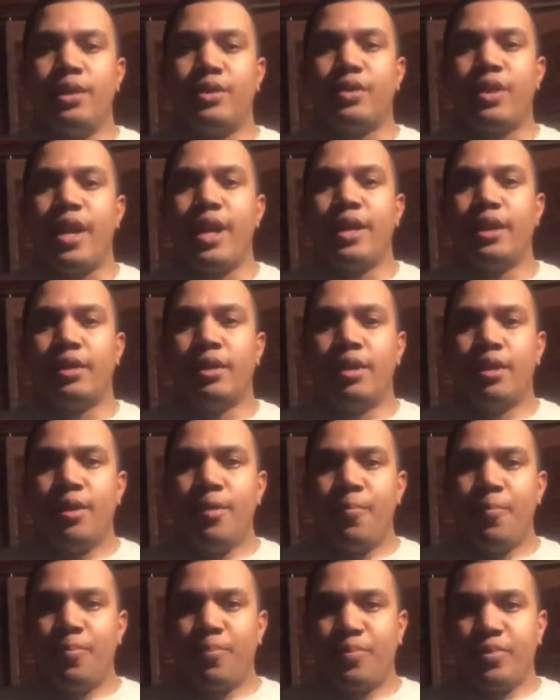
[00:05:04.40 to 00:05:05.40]
like
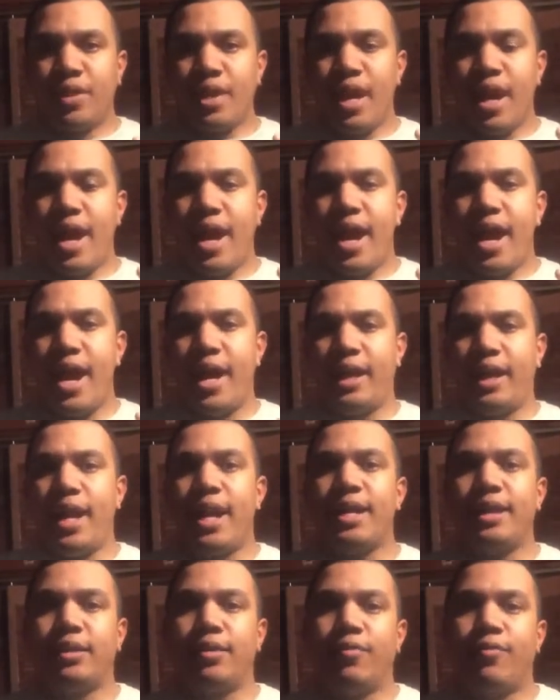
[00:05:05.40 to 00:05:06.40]
I
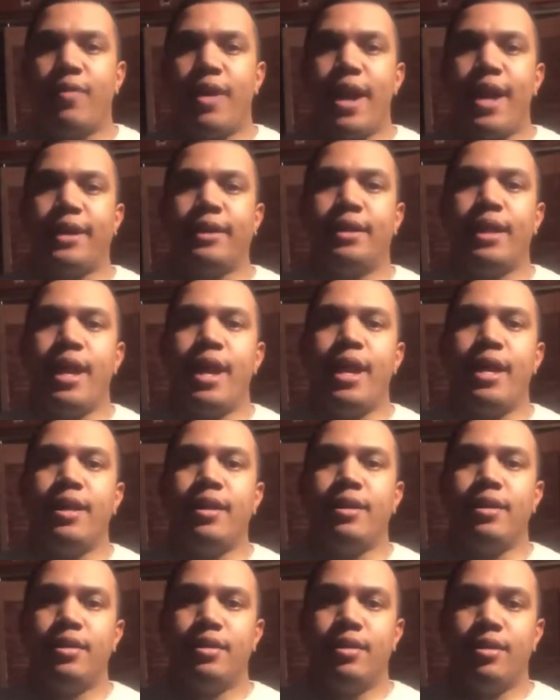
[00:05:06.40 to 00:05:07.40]
like the fact that
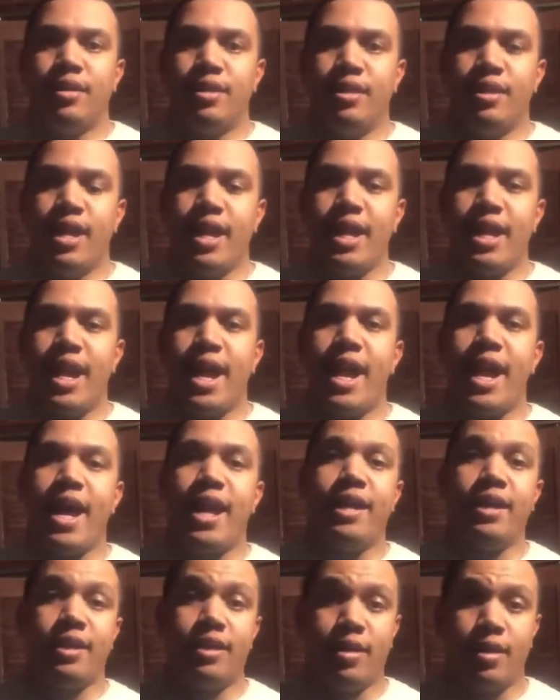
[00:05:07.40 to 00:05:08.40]
they
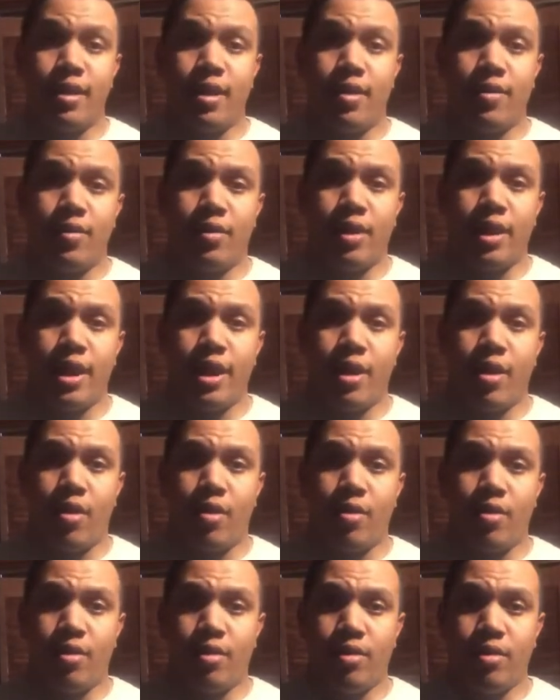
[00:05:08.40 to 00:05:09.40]
added another
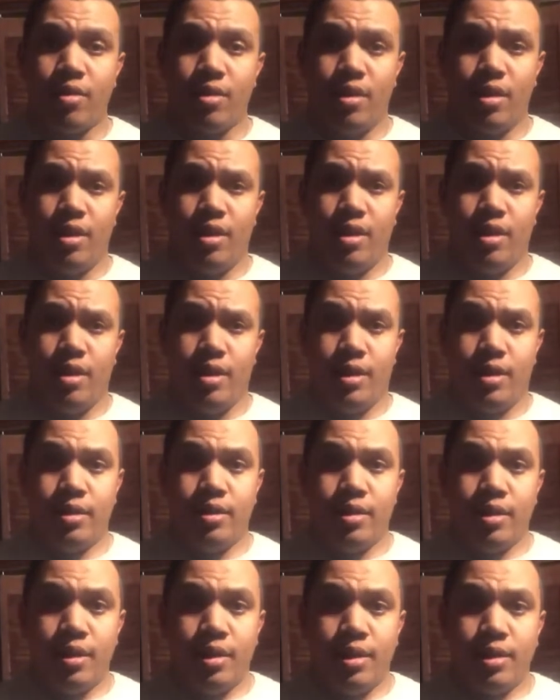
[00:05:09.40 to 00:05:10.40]
layer
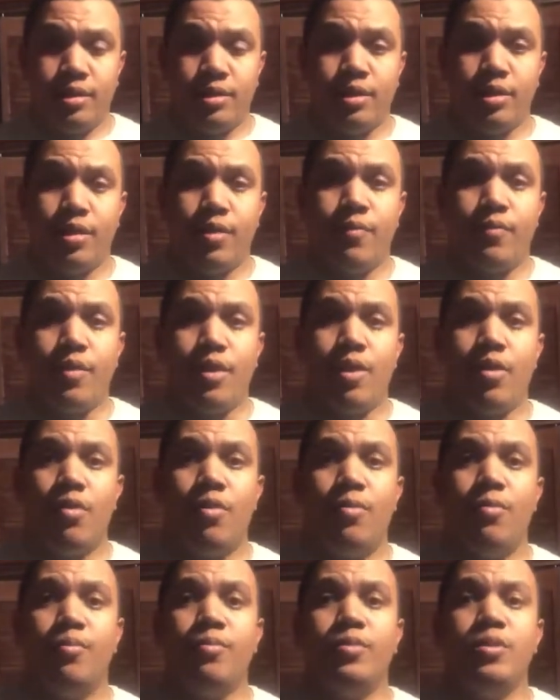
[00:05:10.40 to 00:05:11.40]
to the
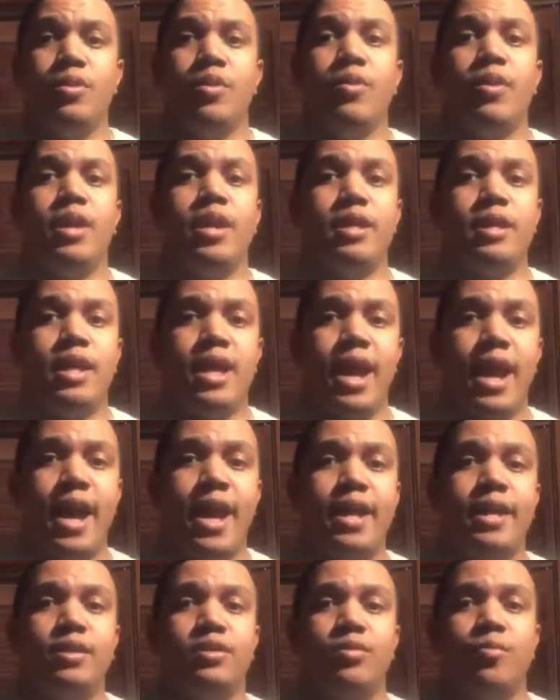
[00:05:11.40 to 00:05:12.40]
film. You know, they
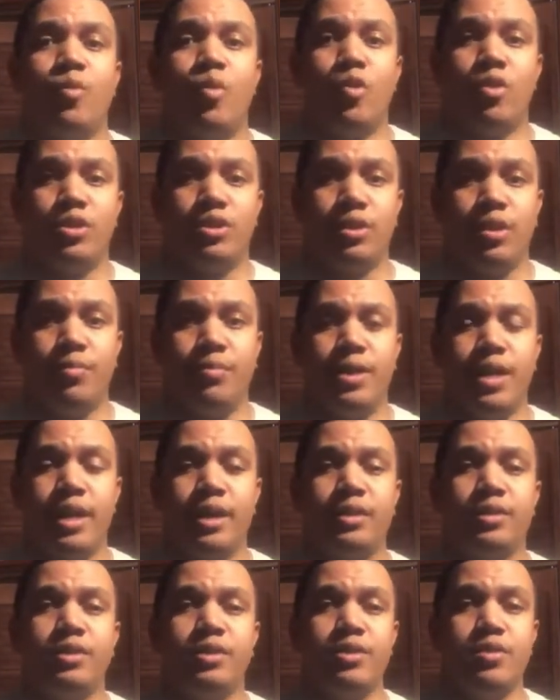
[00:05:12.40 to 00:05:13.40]
added some more
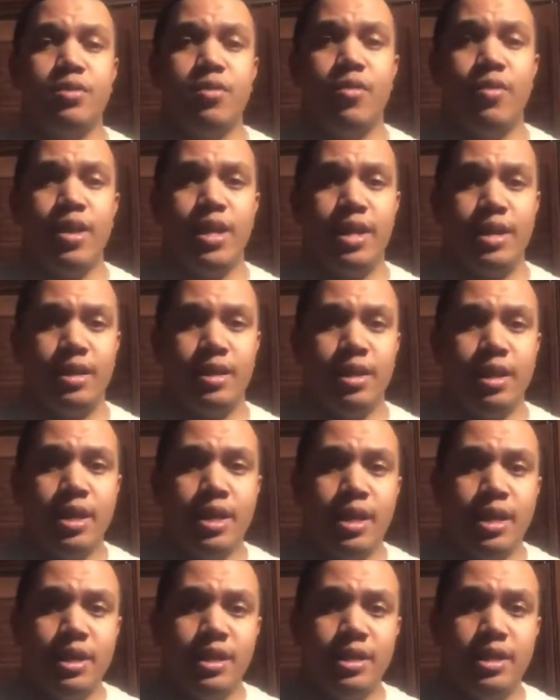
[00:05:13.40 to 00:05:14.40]
subtext. You know, they
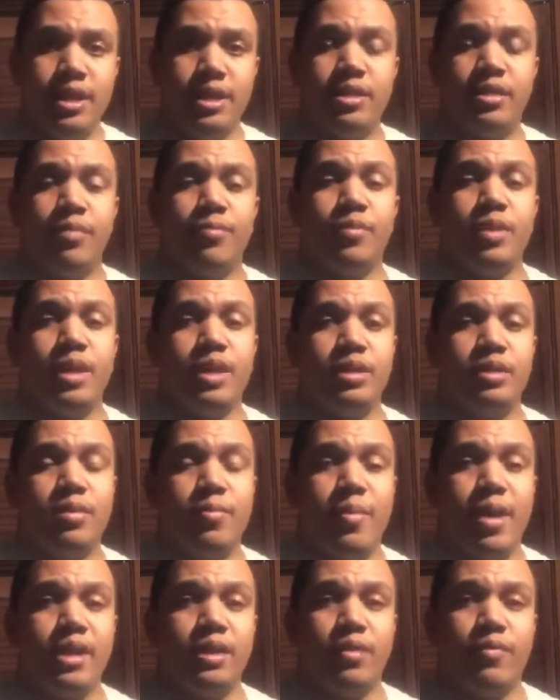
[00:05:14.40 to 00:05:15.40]
did some things to
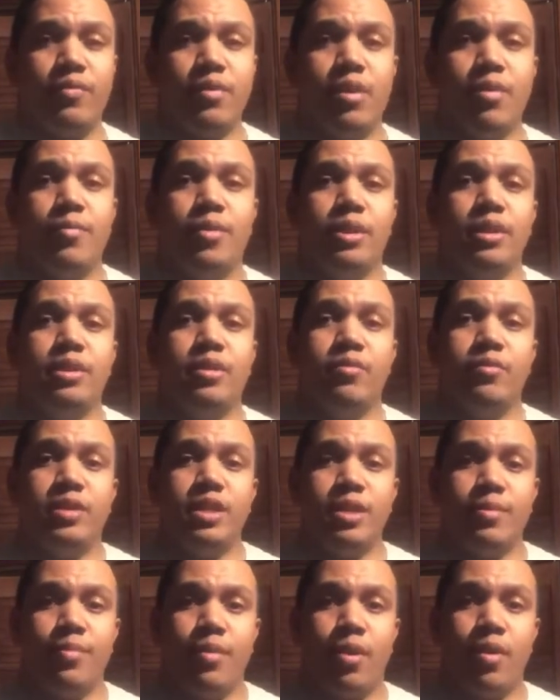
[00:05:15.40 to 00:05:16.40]
make the film a little
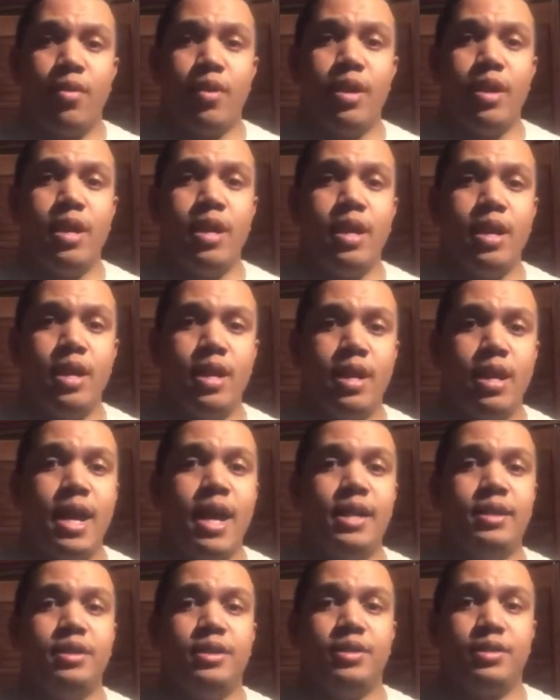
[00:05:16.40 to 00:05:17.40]
deeper and
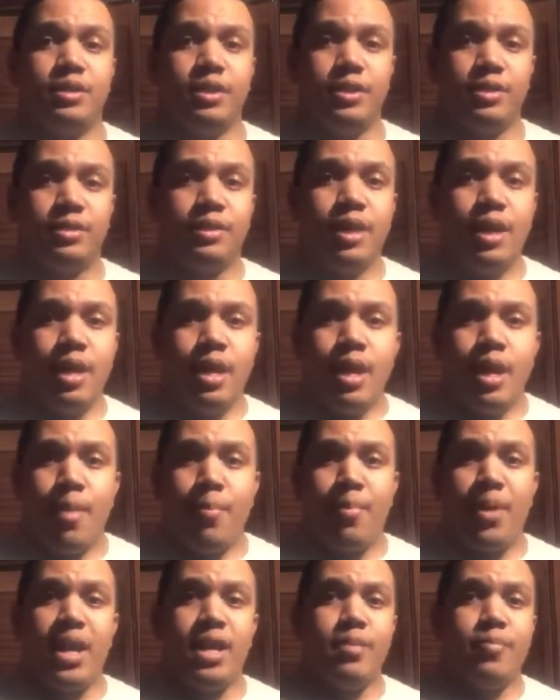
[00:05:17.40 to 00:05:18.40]
not just this
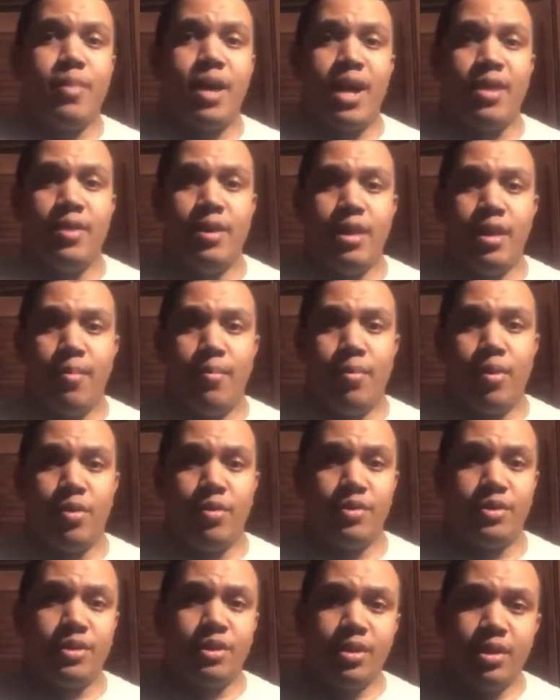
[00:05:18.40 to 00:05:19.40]
paint by the
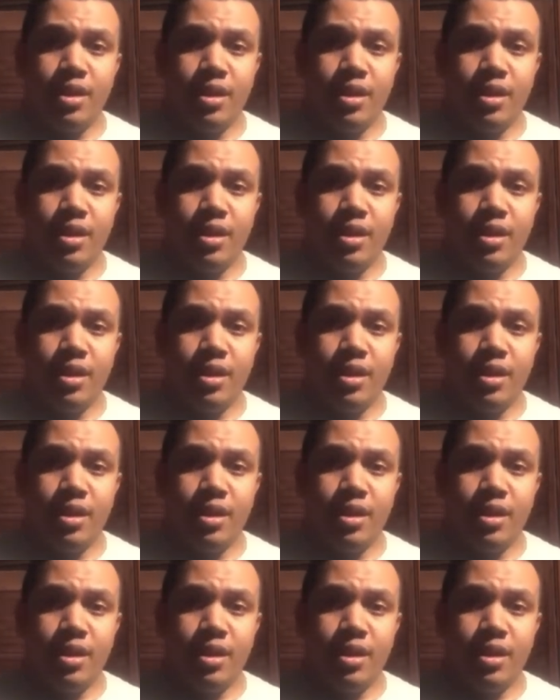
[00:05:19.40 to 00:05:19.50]
numbers,